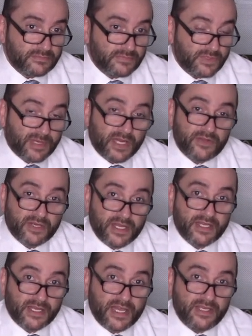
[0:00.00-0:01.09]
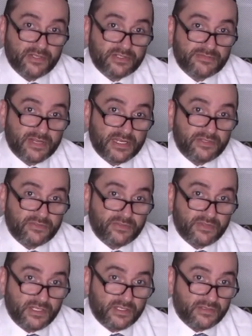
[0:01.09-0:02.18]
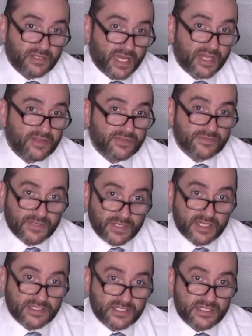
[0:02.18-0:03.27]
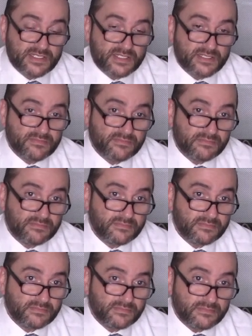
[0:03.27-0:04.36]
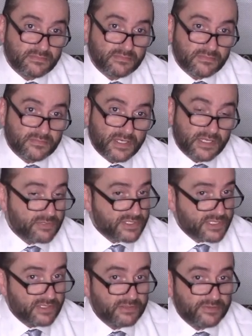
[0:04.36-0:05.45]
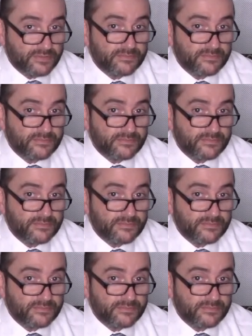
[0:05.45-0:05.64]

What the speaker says: Rabbi Chanoch Henoch Egus fell into the hands of the Nazis, and he was killed.